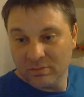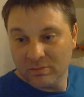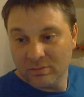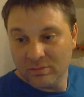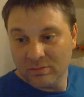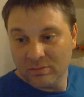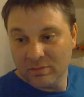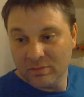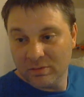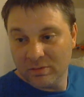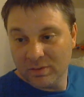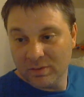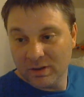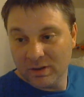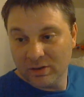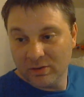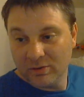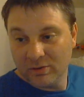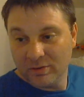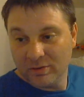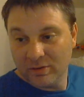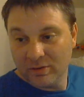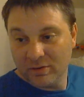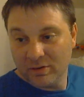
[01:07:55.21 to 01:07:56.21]
Oh, hang
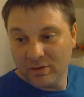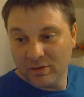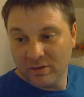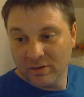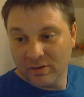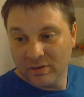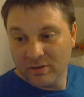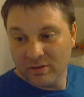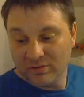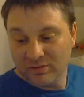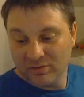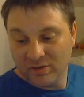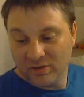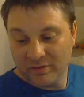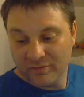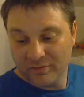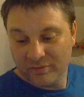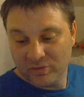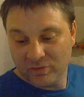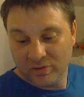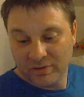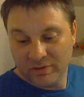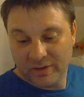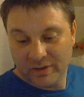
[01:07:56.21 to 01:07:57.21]
on. It's not even
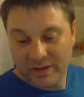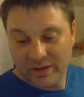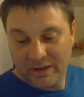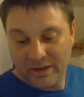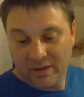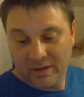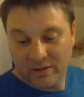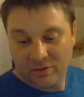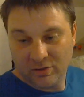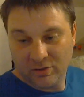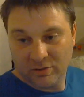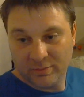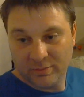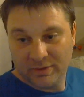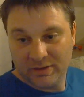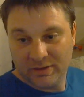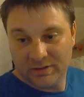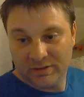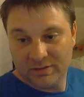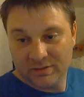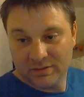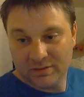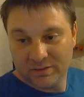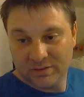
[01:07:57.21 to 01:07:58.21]
all there. Hang on a minute.
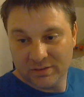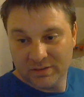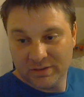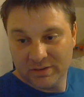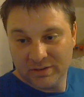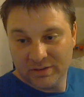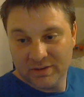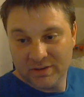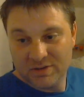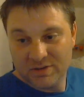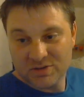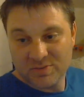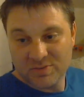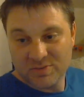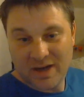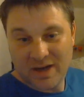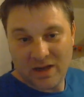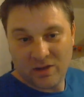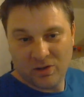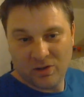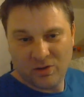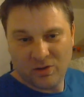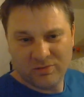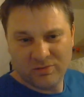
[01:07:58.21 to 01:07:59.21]
It's quite
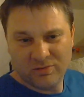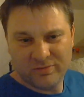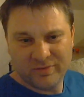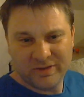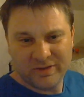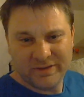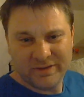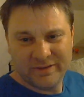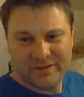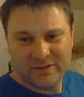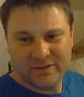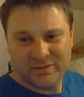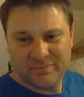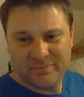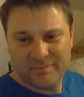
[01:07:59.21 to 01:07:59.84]
a long thing.